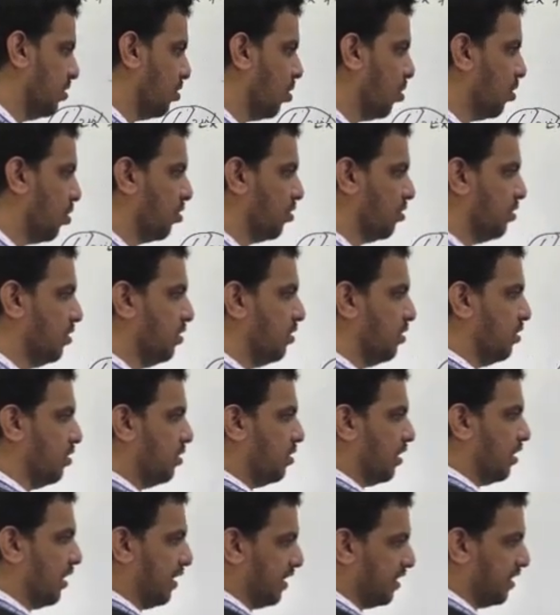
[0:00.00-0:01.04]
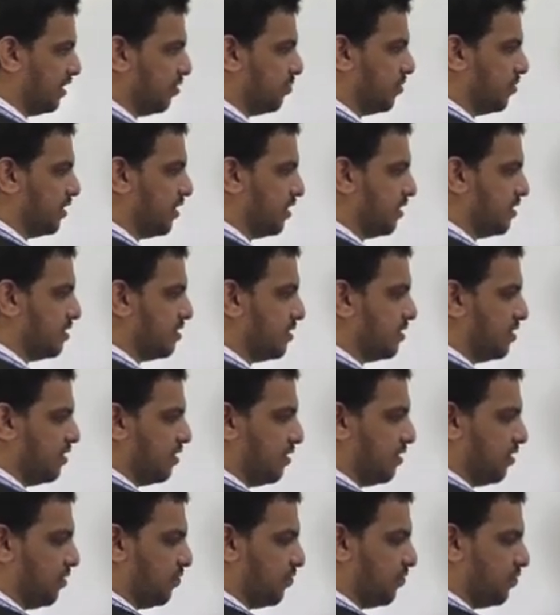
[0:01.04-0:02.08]
or another method is
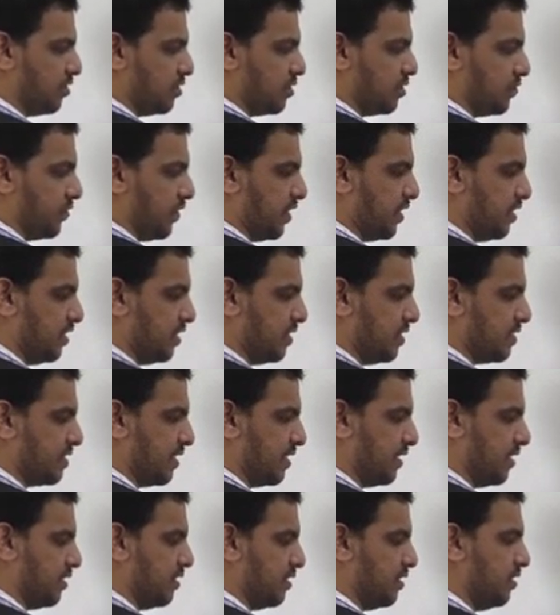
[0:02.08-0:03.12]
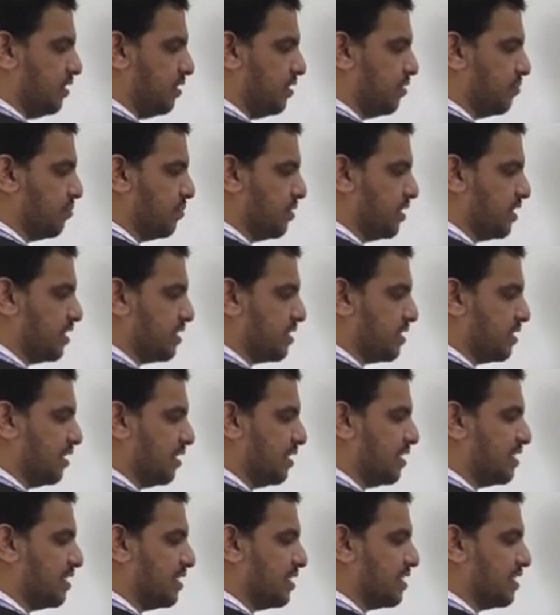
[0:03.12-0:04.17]
there, first find this angle, means
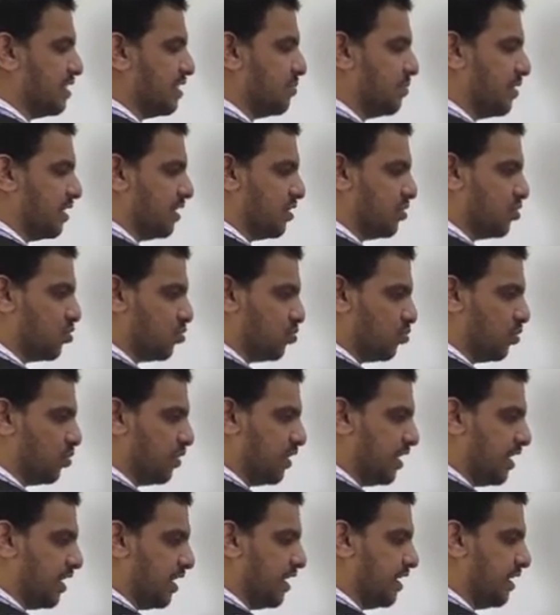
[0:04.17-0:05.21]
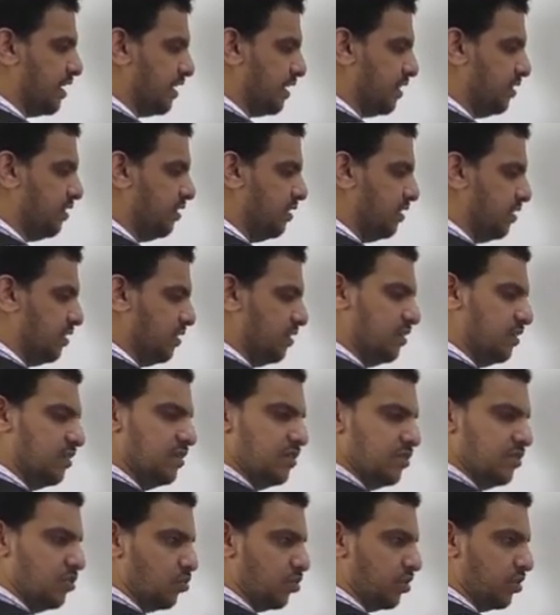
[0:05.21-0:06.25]
360 minus 210.
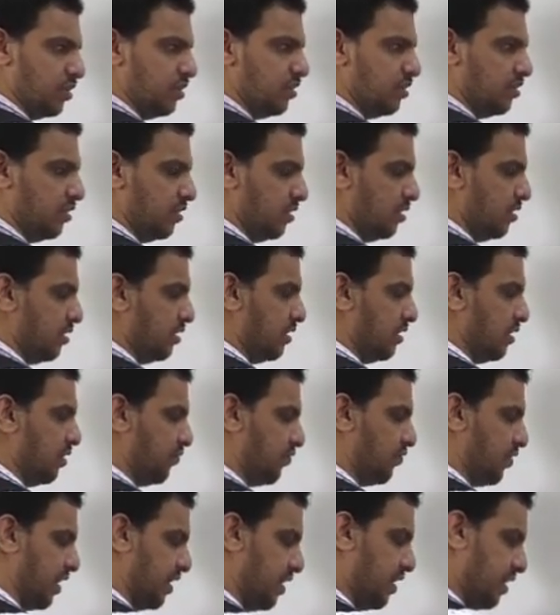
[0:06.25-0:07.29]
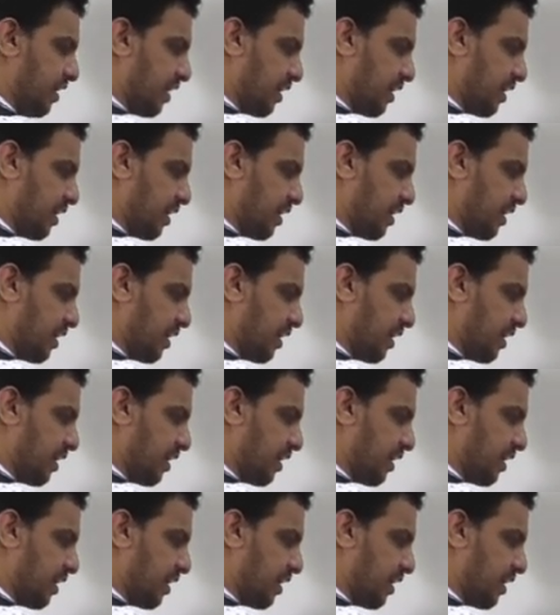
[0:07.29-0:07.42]
Okay, then find